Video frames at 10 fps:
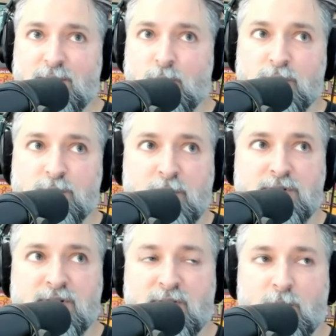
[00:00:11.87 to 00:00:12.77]
coolest
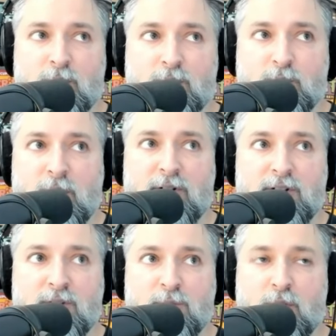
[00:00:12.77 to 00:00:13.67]
person in the world
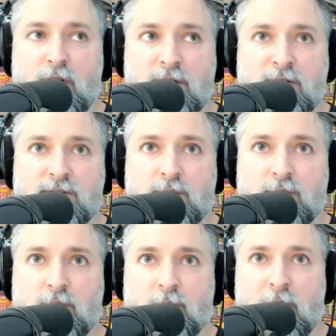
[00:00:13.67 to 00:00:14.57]
wearing your products
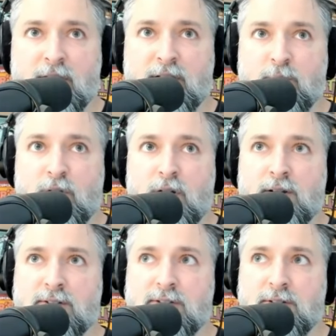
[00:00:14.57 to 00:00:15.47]
or buying your
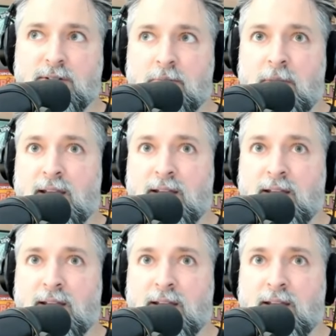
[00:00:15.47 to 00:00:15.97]
products to make